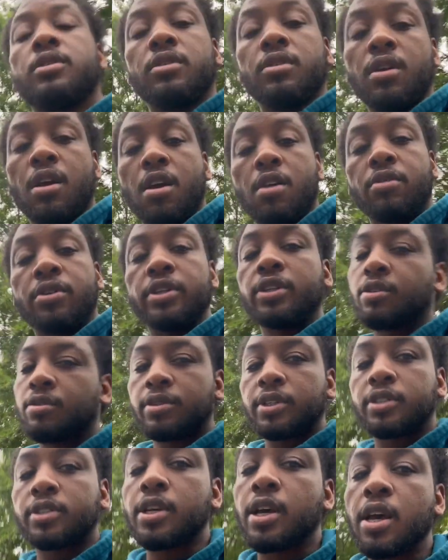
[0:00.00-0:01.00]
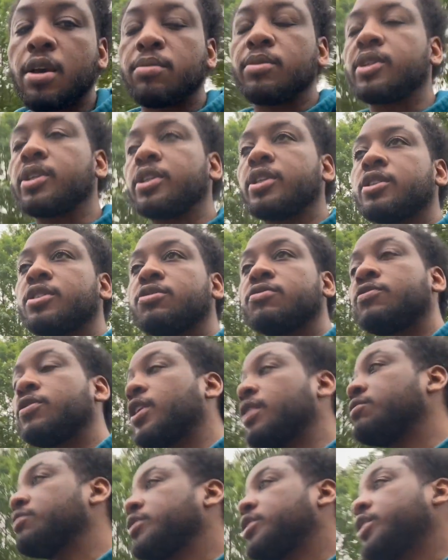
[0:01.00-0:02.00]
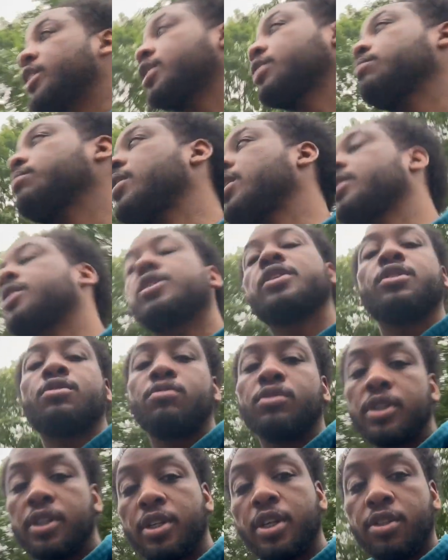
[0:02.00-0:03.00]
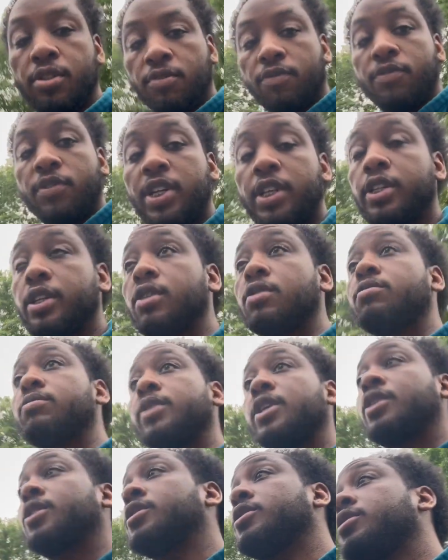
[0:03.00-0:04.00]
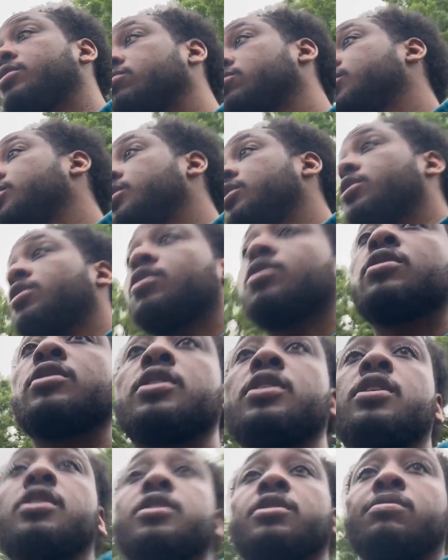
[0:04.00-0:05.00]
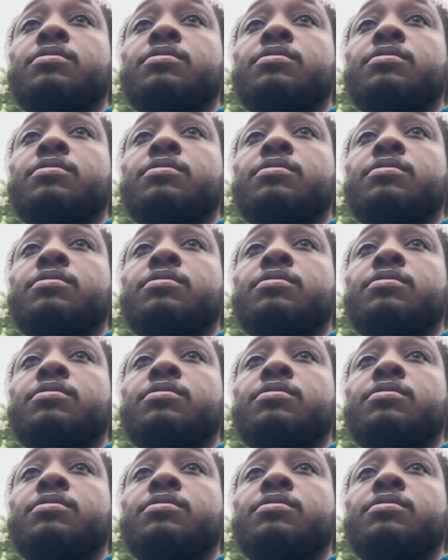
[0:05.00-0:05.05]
You already know what time it is. Your favorite checking back in with another video, man. It's really early in the